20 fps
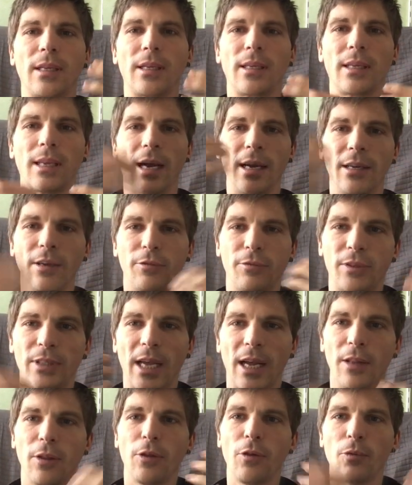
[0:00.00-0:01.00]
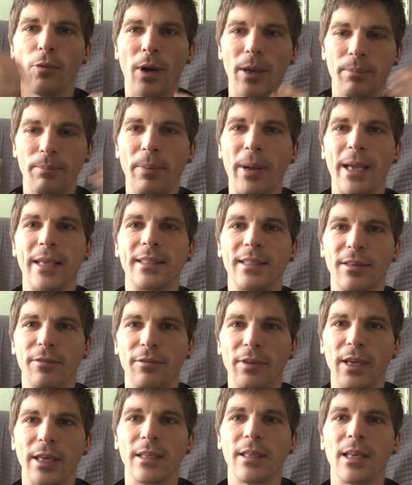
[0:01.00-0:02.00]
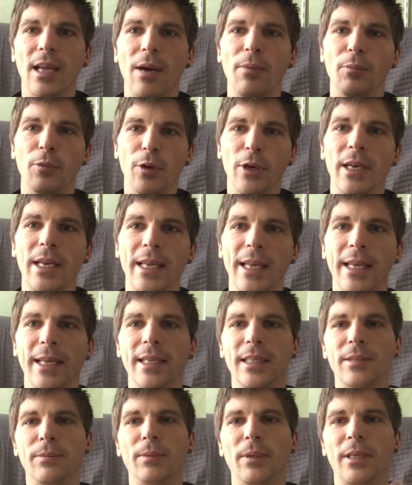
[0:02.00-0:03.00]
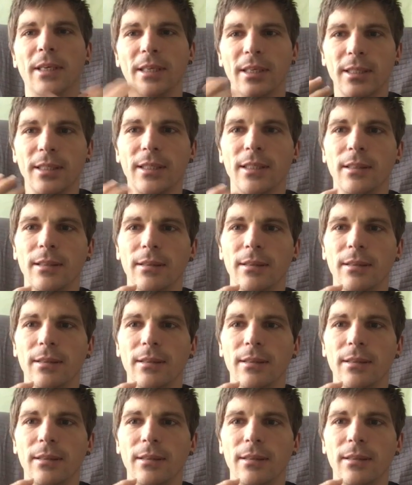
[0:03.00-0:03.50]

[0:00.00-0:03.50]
kind of tell you what passive income really is, because